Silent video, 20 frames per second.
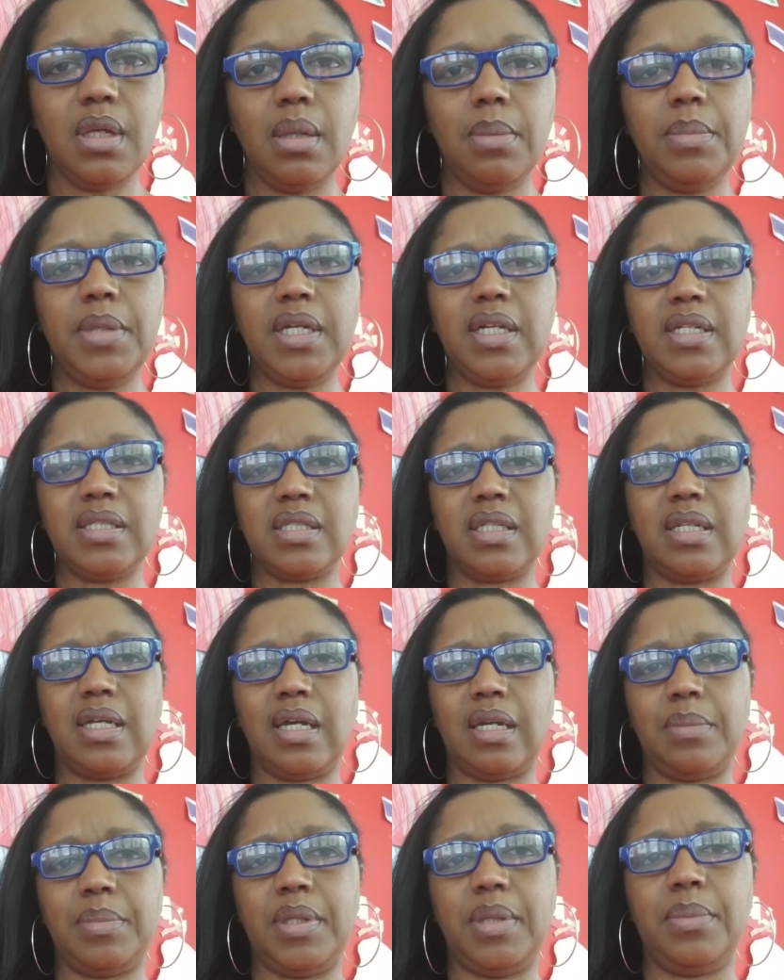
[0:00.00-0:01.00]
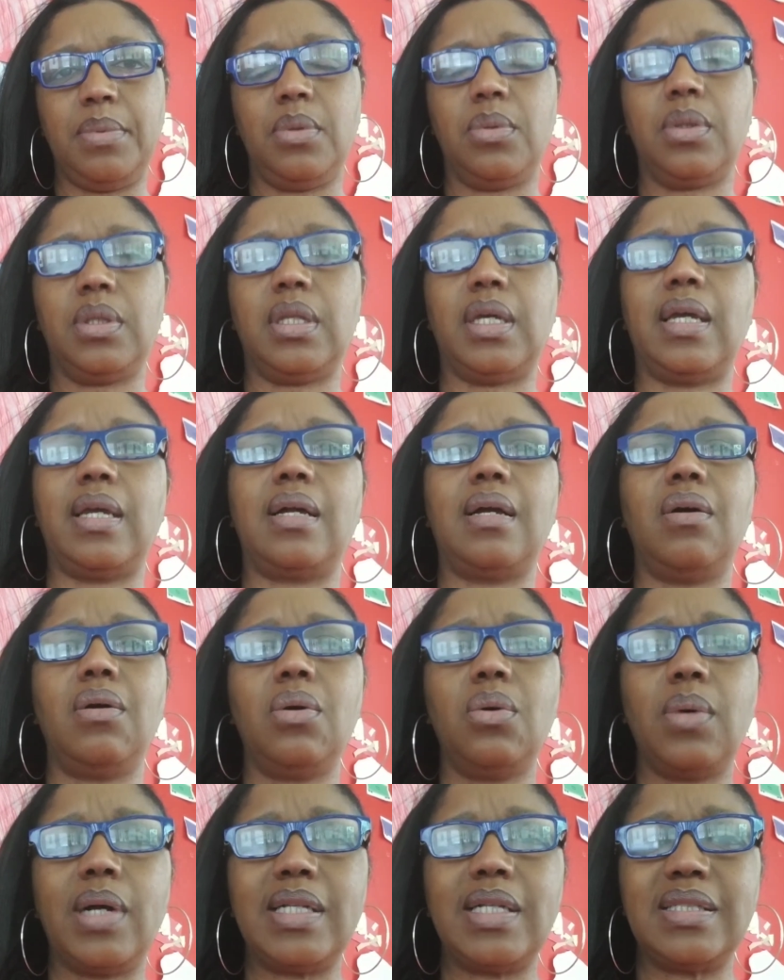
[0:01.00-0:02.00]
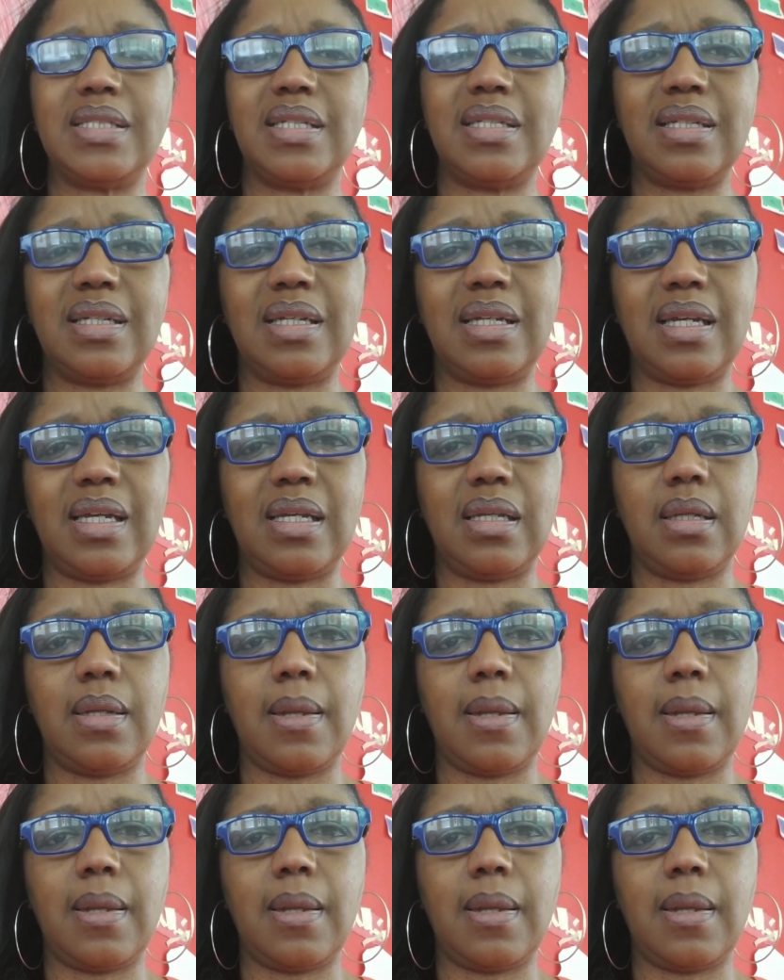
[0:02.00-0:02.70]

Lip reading: Because a lot of people were like, oh, I didn't get